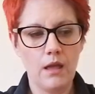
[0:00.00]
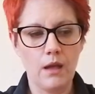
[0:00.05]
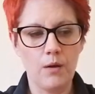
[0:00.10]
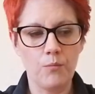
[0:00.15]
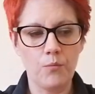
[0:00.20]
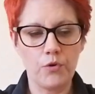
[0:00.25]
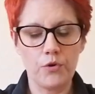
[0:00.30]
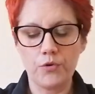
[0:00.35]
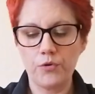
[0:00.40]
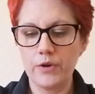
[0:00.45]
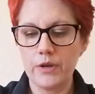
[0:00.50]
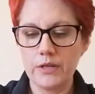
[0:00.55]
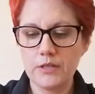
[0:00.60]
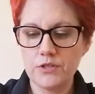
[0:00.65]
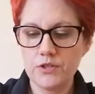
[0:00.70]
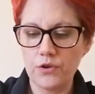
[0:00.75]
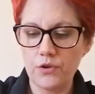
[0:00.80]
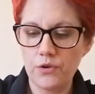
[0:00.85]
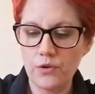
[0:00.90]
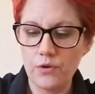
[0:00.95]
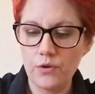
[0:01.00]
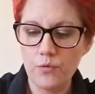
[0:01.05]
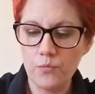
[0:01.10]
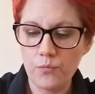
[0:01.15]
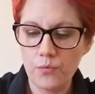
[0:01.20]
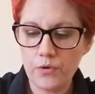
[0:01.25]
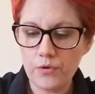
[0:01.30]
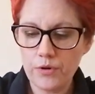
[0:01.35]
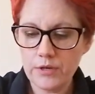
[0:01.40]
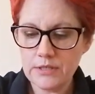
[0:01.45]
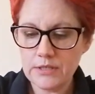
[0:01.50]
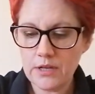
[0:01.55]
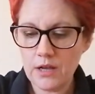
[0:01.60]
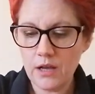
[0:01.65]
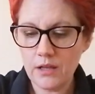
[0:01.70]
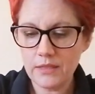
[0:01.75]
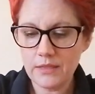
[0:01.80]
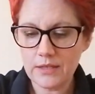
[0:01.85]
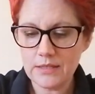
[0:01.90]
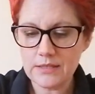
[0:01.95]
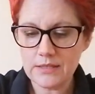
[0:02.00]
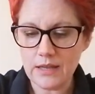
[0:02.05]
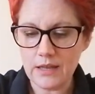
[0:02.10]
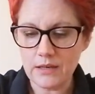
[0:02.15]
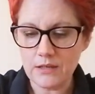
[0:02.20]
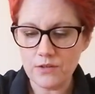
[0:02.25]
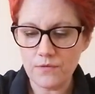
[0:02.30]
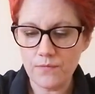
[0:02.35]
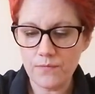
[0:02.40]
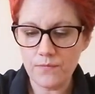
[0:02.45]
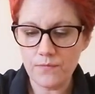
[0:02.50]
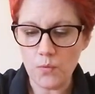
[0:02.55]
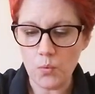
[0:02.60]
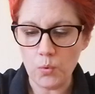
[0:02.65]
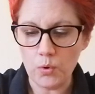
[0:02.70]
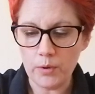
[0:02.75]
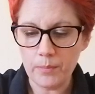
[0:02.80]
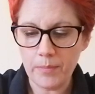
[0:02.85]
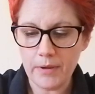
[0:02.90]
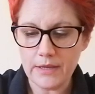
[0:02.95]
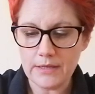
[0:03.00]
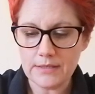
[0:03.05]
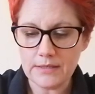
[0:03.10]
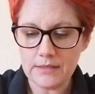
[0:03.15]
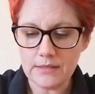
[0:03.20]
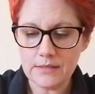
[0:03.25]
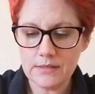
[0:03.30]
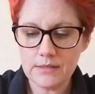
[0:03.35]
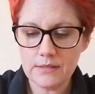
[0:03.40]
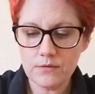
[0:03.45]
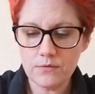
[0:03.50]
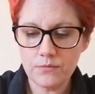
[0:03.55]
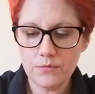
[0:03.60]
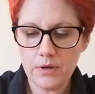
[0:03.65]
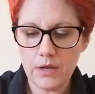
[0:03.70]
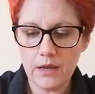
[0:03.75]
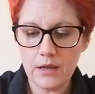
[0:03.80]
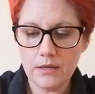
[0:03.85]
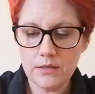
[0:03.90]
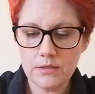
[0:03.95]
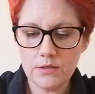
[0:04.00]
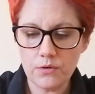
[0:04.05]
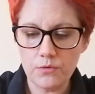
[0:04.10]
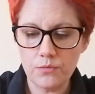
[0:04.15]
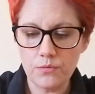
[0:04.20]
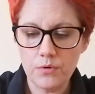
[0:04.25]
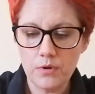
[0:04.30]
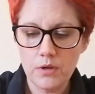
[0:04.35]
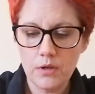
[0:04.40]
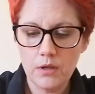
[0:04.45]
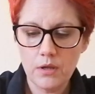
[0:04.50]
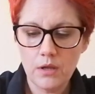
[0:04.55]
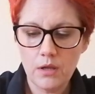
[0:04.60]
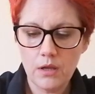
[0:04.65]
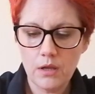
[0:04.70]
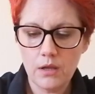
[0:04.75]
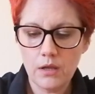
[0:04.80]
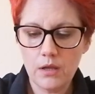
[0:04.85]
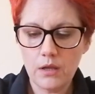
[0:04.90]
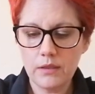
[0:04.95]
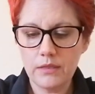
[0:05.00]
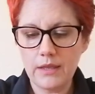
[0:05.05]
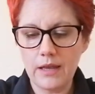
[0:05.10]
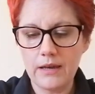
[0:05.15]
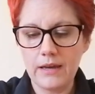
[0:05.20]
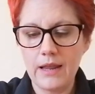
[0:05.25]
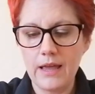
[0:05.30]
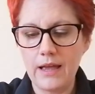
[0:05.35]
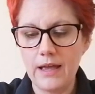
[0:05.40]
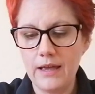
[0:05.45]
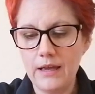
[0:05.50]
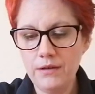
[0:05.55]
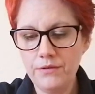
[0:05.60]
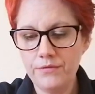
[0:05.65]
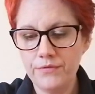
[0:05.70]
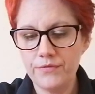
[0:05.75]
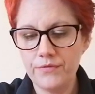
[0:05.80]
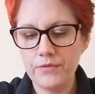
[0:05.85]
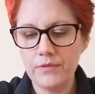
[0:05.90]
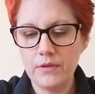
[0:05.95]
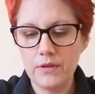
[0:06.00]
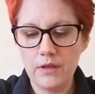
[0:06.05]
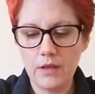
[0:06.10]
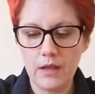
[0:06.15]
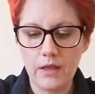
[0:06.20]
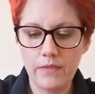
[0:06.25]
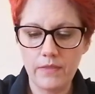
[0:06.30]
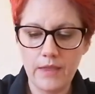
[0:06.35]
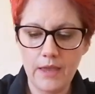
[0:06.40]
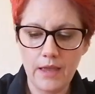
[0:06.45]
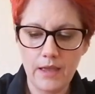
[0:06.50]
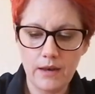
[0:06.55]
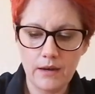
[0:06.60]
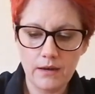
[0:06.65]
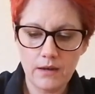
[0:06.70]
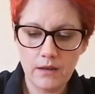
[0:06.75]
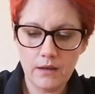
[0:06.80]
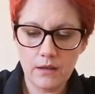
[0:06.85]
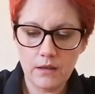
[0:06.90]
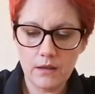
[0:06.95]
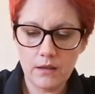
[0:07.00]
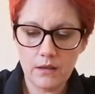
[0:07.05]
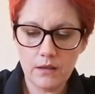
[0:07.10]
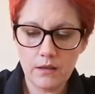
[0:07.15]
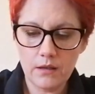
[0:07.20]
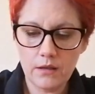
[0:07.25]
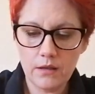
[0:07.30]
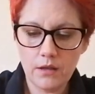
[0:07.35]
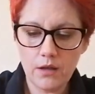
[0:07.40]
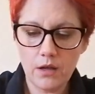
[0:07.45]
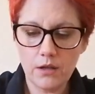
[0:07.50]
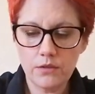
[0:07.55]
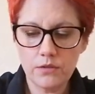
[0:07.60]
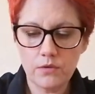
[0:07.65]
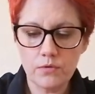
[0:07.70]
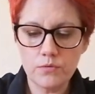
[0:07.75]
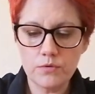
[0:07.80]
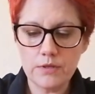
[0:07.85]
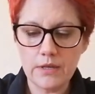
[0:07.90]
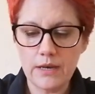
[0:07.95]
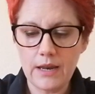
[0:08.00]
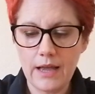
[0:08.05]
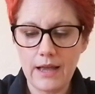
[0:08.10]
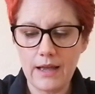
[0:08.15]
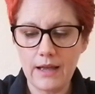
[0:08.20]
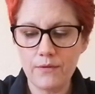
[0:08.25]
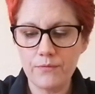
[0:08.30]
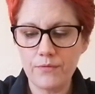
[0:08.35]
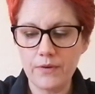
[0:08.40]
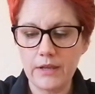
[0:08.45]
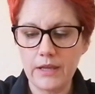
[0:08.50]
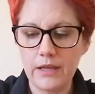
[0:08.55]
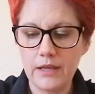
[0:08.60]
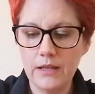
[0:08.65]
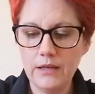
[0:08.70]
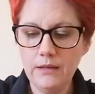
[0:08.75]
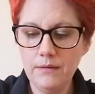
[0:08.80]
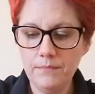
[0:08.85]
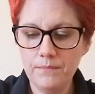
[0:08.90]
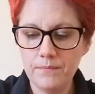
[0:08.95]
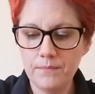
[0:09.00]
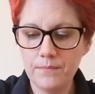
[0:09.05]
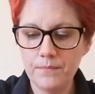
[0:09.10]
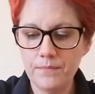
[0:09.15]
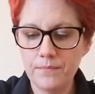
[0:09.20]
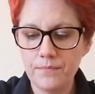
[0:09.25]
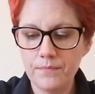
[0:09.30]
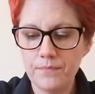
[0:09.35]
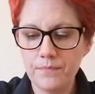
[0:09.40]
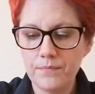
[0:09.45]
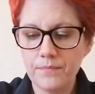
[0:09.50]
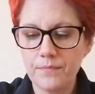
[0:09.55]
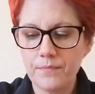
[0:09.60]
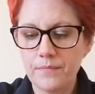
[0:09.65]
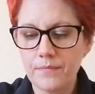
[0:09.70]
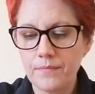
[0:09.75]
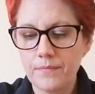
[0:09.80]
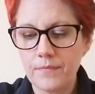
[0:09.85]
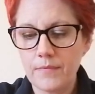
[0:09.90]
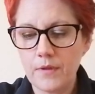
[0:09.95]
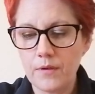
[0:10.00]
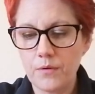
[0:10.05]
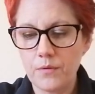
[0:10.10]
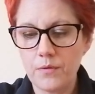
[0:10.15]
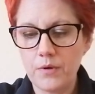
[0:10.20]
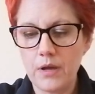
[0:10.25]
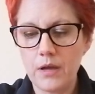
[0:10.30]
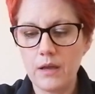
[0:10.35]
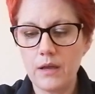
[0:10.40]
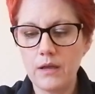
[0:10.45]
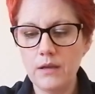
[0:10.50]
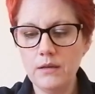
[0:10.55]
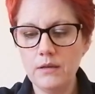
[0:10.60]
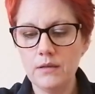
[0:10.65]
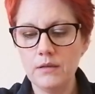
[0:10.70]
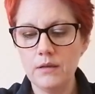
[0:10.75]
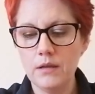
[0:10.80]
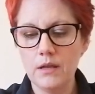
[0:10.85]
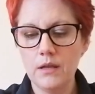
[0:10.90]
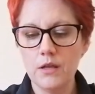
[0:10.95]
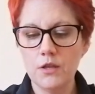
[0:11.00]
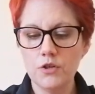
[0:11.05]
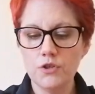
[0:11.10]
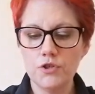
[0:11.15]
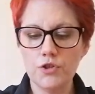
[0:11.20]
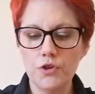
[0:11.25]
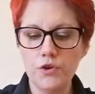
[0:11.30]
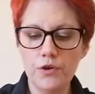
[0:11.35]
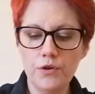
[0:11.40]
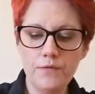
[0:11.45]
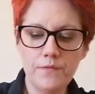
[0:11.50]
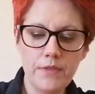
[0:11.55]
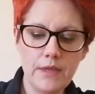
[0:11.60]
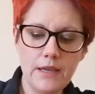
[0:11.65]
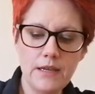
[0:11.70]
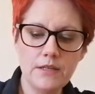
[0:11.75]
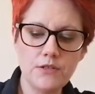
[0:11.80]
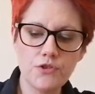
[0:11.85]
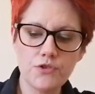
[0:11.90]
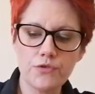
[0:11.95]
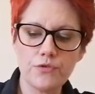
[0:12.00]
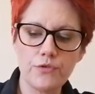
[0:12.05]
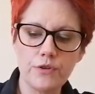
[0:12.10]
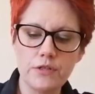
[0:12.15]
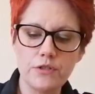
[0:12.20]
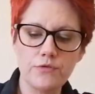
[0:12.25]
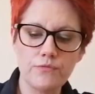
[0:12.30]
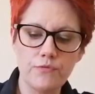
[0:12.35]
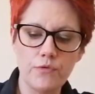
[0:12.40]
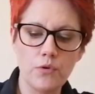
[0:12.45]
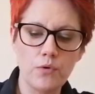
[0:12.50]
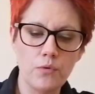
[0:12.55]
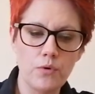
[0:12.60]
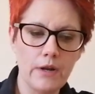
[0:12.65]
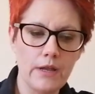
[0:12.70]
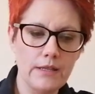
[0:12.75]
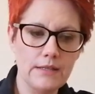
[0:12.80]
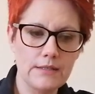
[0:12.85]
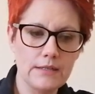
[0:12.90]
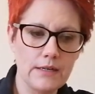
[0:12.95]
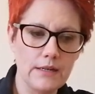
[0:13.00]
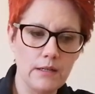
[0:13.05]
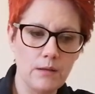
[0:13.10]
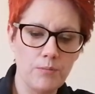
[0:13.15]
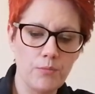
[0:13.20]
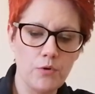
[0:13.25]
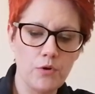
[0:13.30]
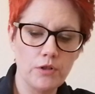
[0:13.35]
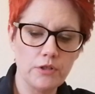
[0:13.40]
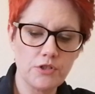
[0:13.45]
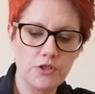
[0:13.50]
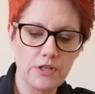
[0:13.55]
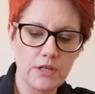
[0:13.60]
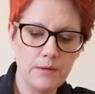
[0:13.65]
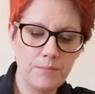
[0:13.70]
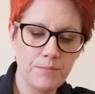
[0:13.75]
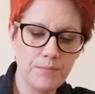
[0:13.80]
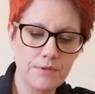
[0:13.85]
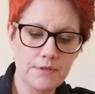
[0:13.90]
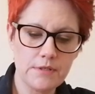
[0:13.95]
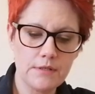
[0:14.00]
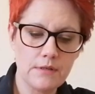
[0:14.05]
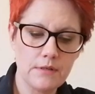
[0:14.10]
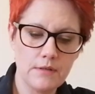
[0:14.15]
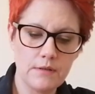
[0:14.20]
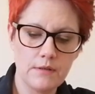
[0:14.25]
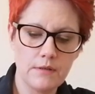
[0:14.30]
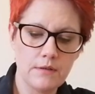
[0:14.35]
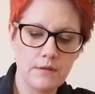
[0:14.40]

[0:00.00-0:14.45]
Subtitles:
And we're going to cut this into 4 pieces, okay? So cut that in half, and then cut those in half again. Okay. 2 of these you're going to roll into little ball shapes,